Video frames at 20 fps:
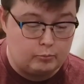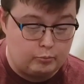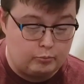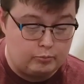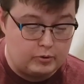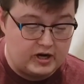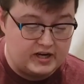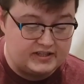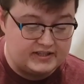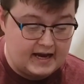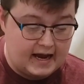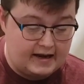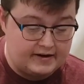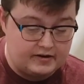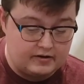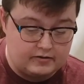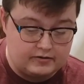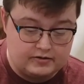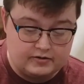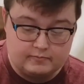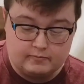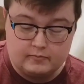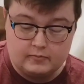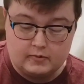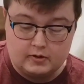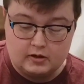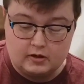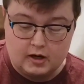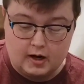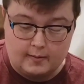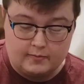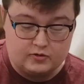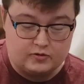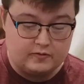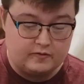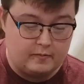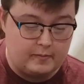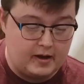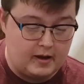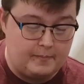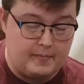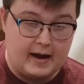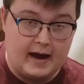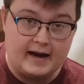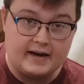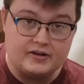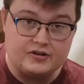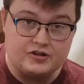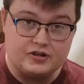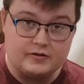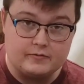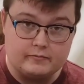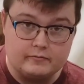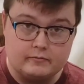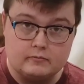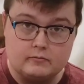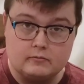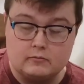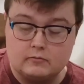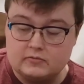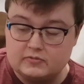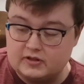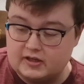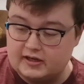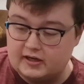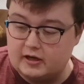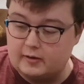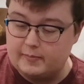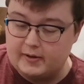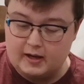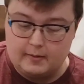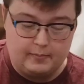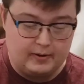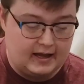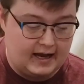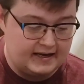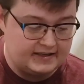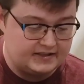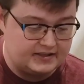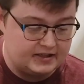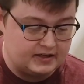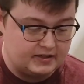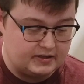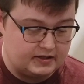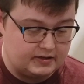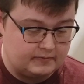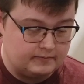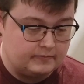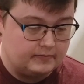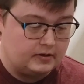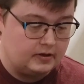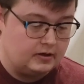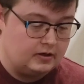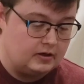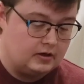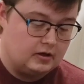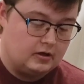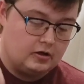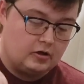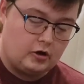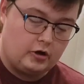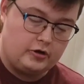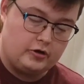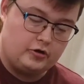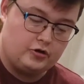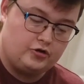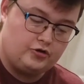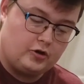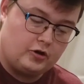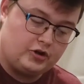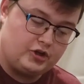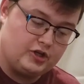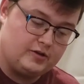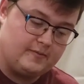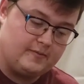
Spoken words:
Pretty standard. Comes with a bit of packaging. There's another bit of plastic. Got your instruction